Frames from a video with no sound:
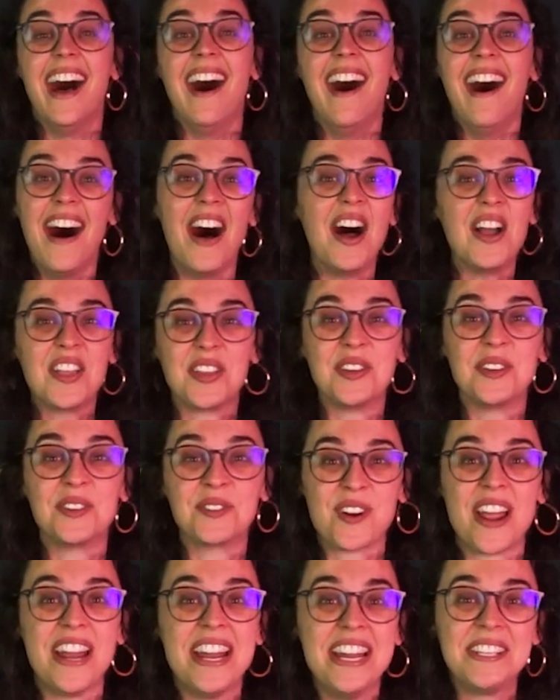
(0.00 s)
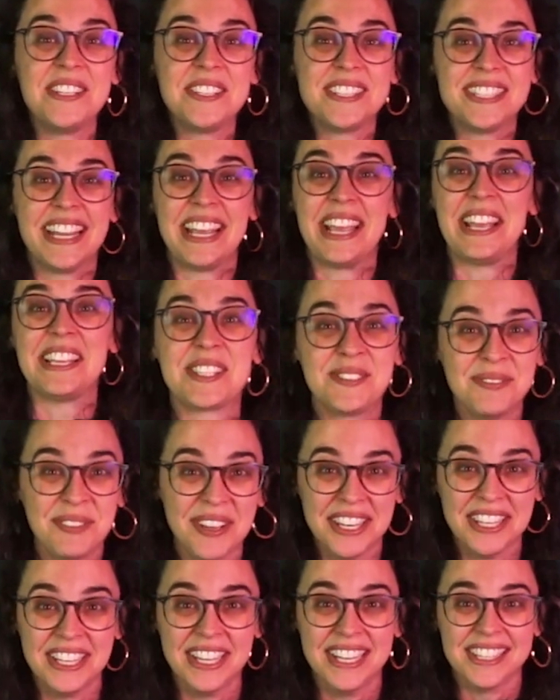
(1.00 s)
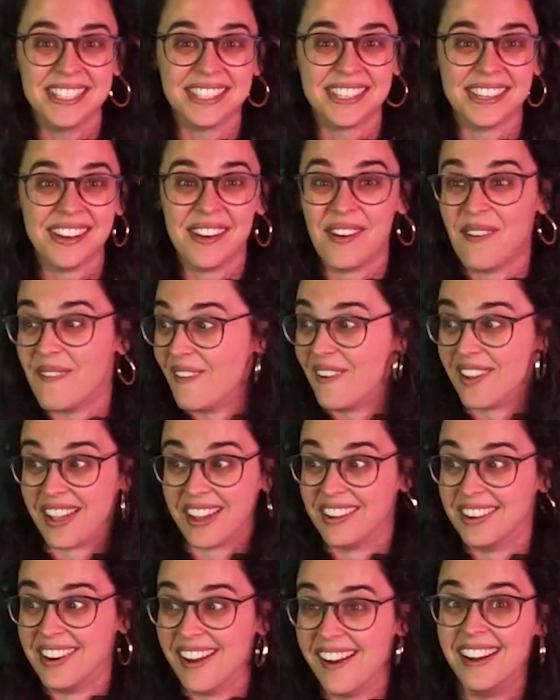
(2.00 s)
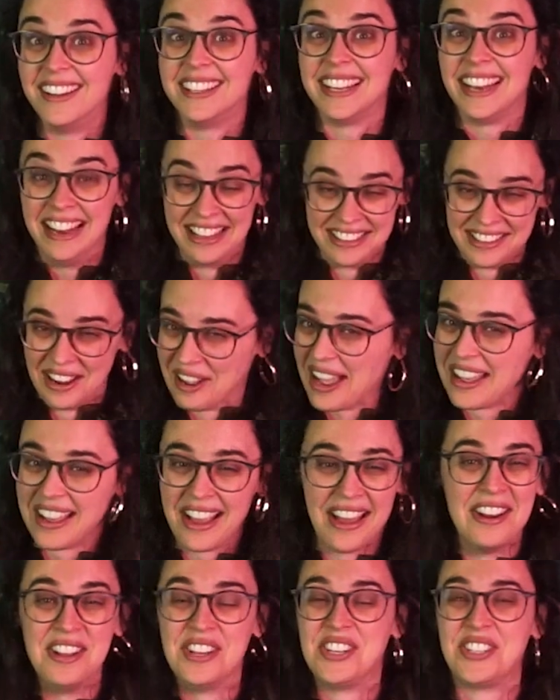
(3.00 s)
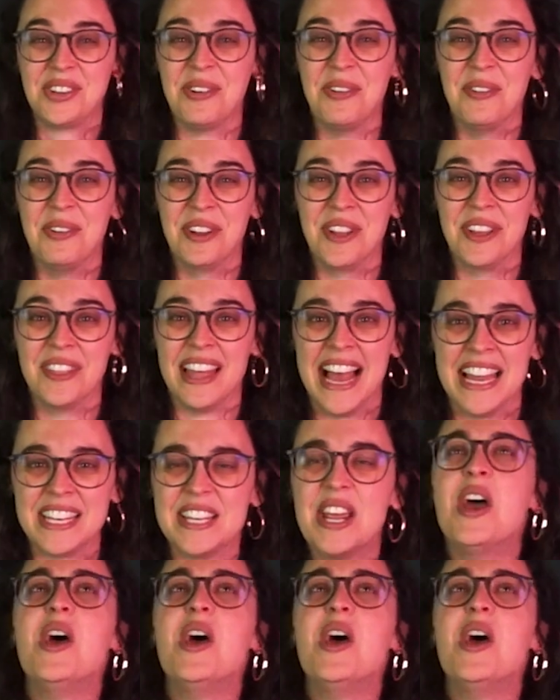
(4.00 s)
Are you ready to see his miniature? Or you're not? I can assure you that.